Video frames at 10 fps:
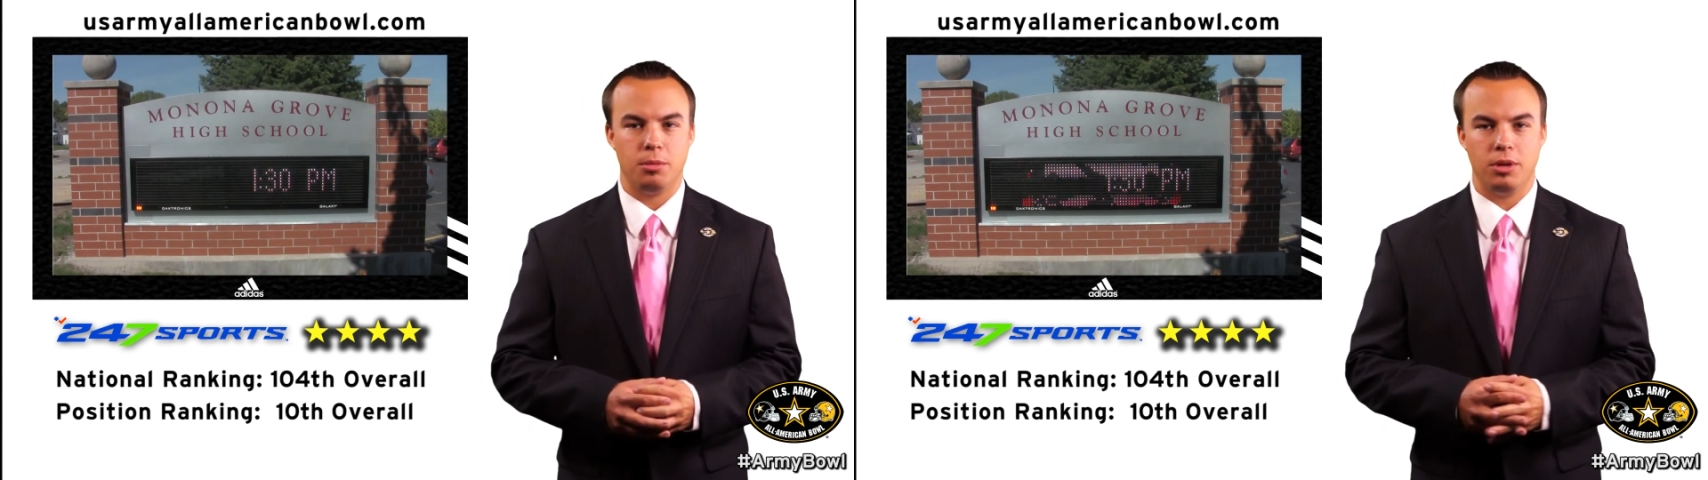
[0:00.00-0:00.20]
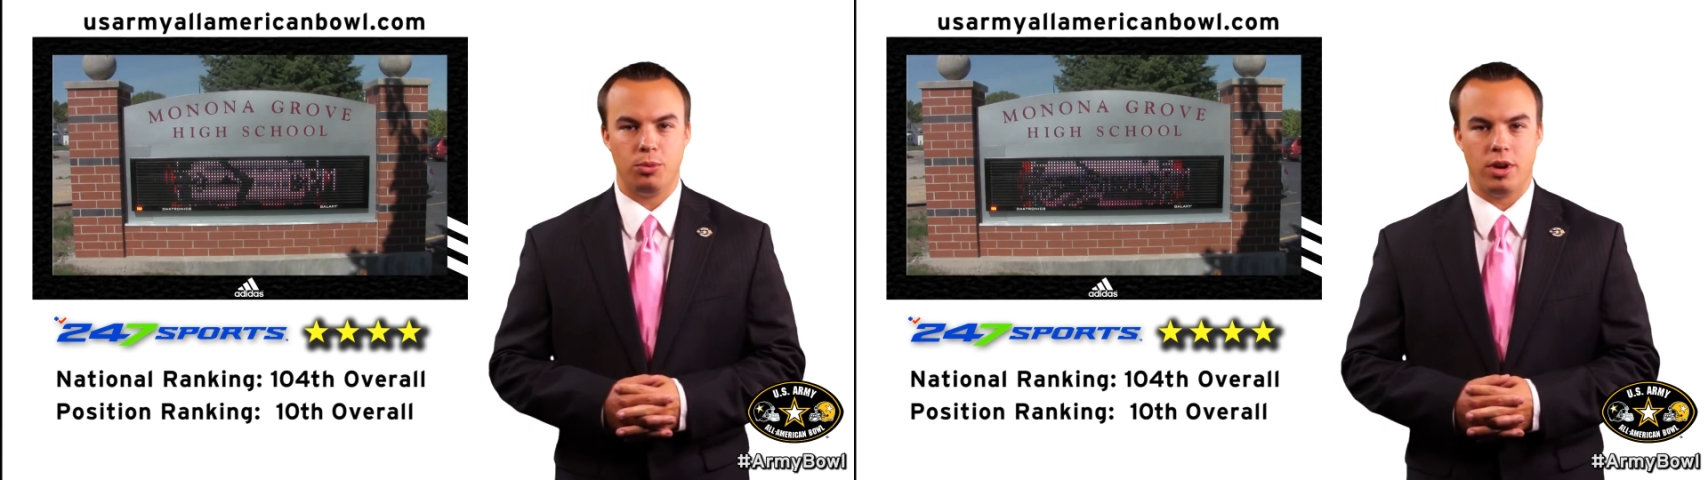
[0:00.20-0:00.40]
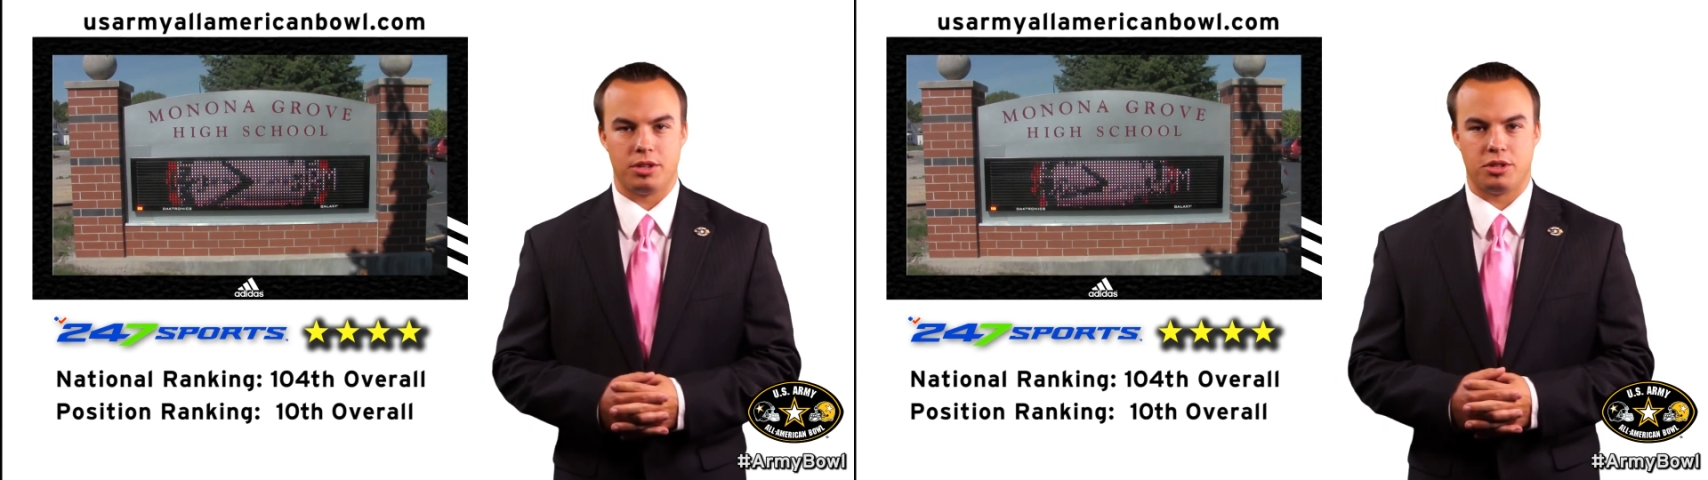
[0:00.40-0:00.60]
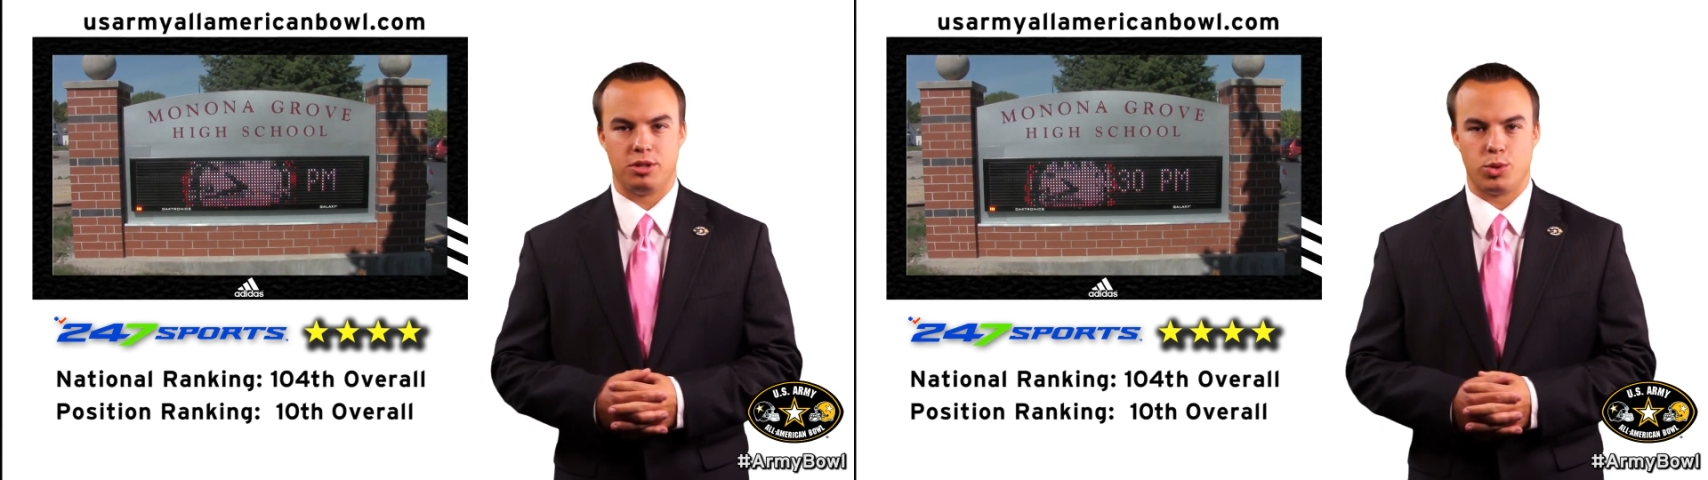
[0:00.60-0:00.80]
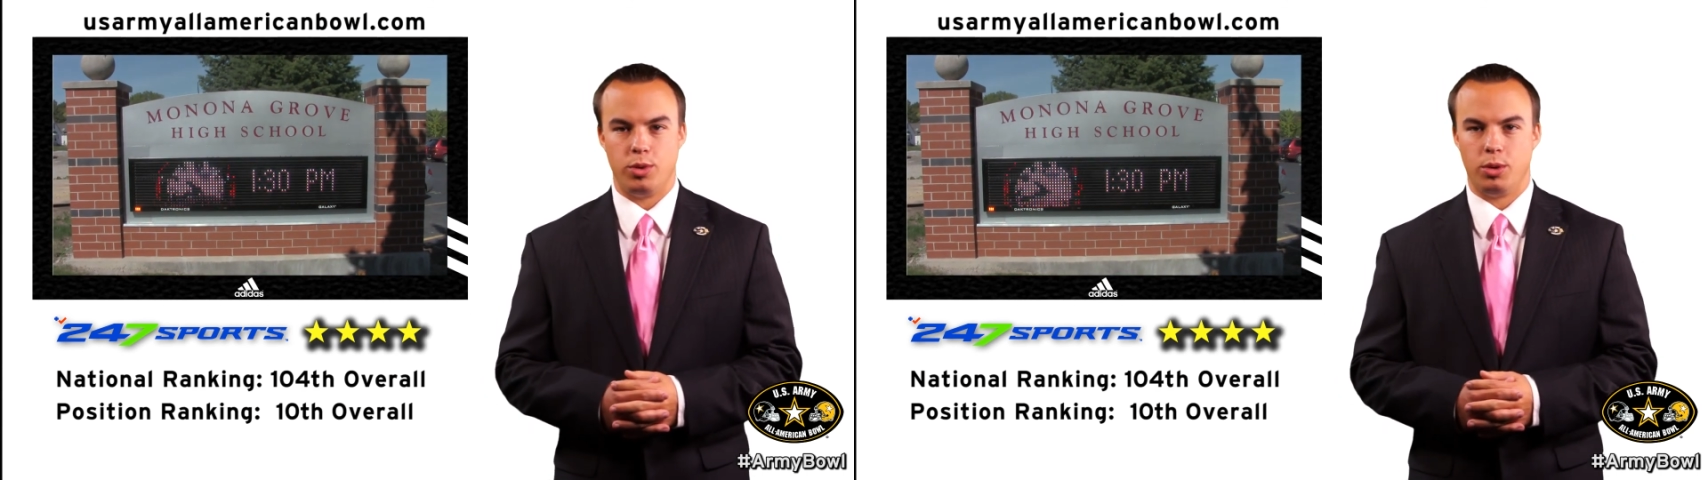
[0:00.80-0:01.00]
the Midwest
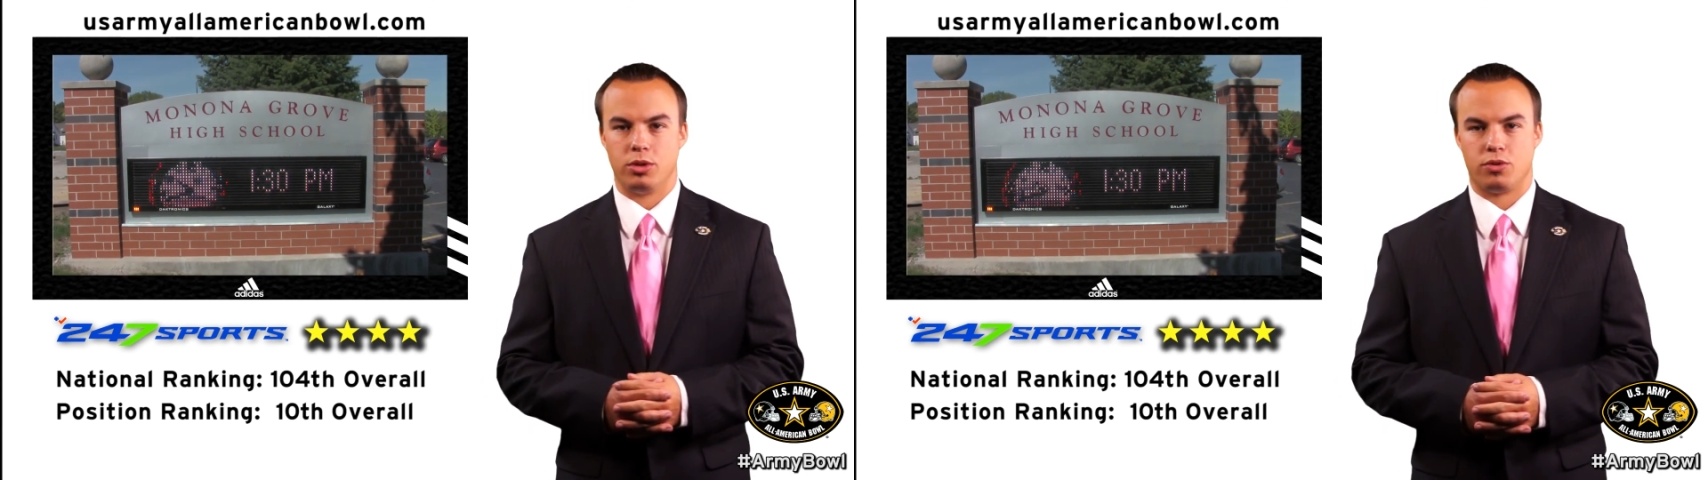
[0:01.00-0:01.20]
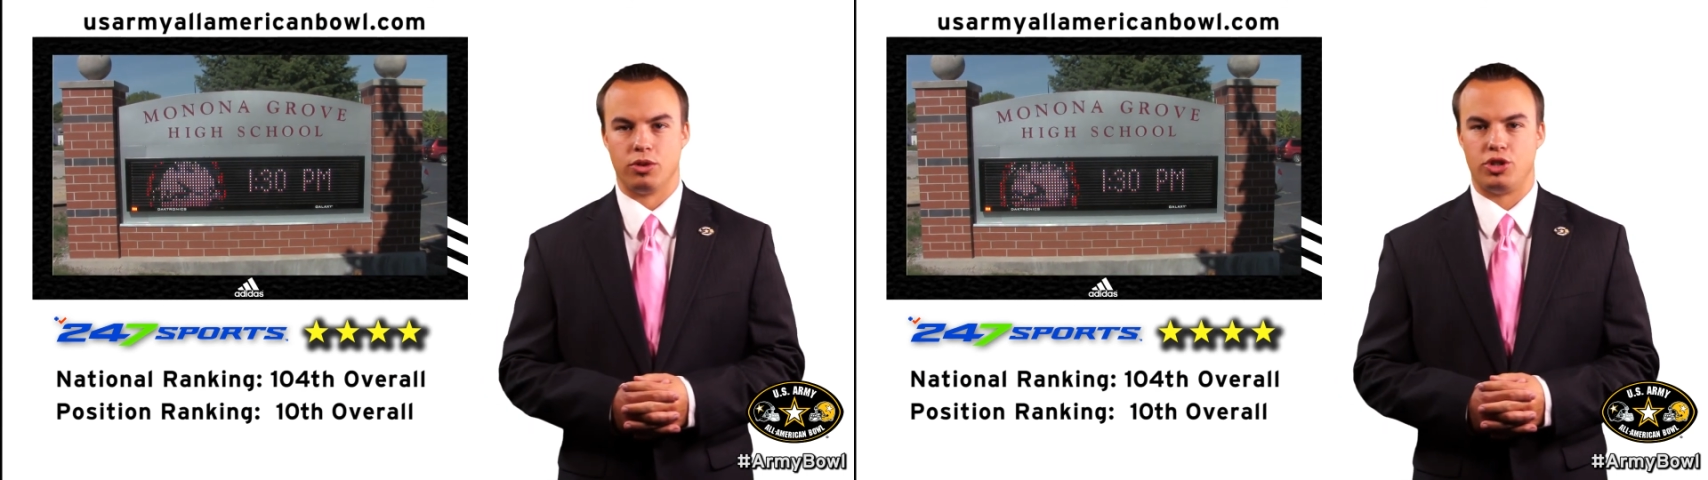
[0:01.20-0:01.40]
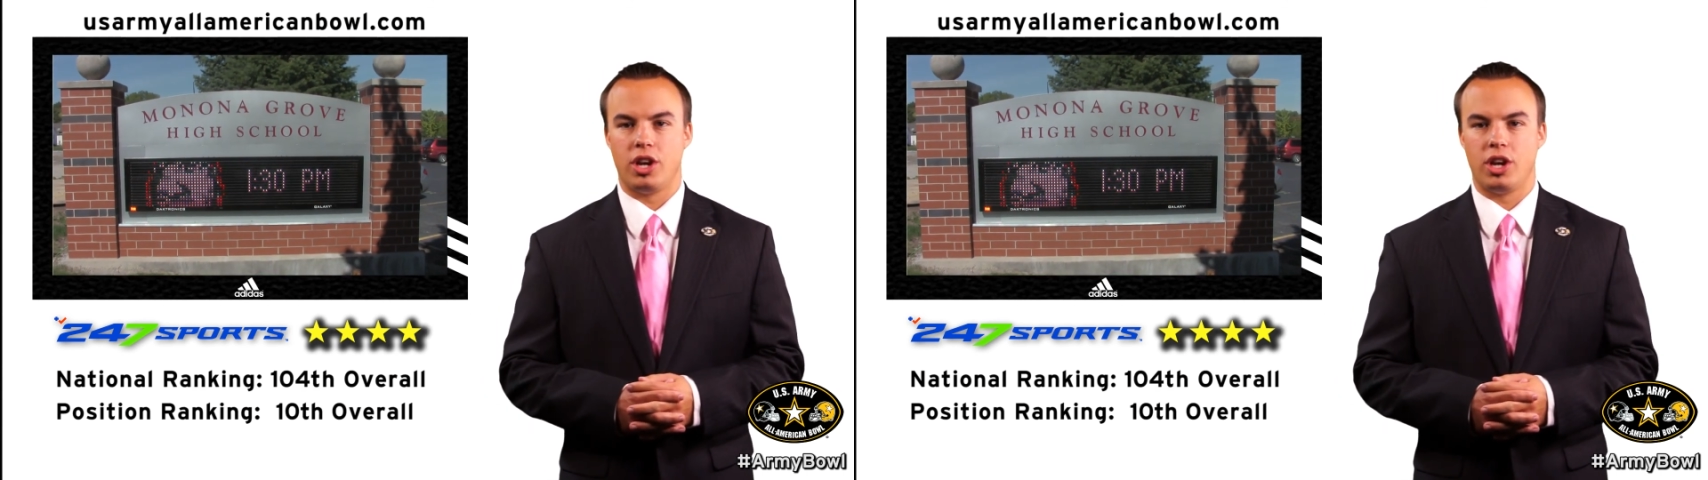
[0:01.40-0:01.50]
this week was for